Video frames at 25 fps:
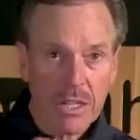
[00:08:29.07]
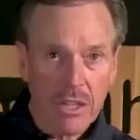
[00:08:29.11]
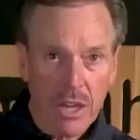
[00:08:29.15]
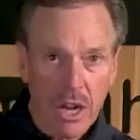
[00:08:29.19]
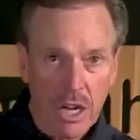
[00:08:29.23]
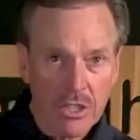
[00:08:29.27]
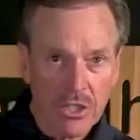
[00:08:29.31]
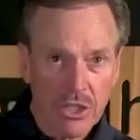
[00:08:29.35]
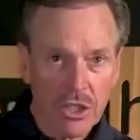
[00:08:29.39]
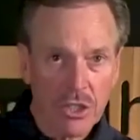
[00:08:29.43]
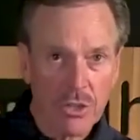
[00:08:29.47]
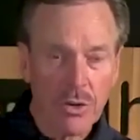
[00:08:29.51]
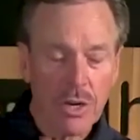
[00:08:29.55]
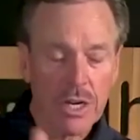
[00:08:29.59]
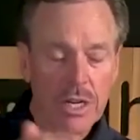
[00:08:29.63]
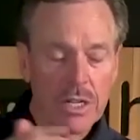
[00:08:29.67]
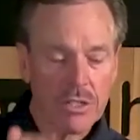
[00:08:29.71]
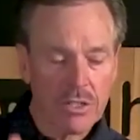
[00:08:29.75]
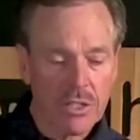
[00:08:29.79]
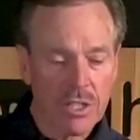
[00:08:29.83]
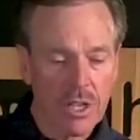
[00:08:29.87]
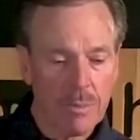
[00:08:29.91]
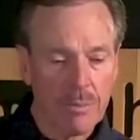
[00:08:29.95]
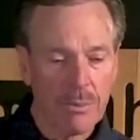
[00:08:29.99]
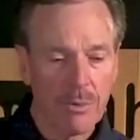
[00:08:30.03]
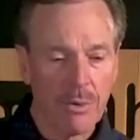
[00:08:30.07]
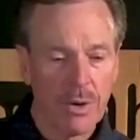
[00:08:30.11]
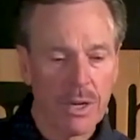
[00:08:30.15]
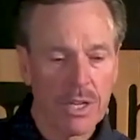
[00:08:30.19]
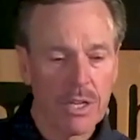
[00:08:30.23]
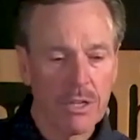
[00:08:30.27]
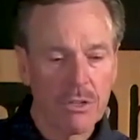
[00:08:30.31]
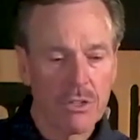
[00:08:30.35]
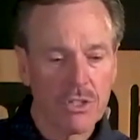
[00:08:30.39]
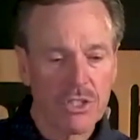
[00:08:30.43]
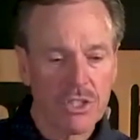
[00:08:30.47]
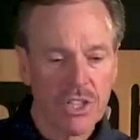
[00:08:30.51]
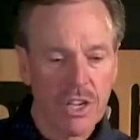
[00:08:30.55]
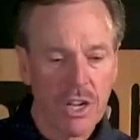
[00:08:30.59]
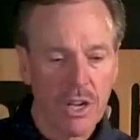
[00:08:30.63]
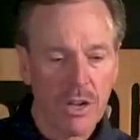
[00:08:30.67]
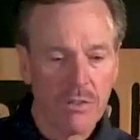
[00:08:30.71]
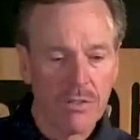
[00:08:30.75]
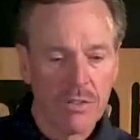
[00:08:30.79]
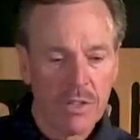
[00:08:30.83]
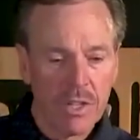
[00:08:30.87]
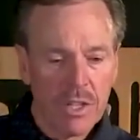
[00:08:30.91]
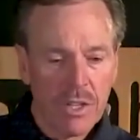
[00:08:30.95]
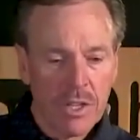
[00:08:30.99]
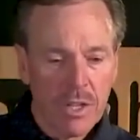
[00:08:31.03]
consecrate and separate yourself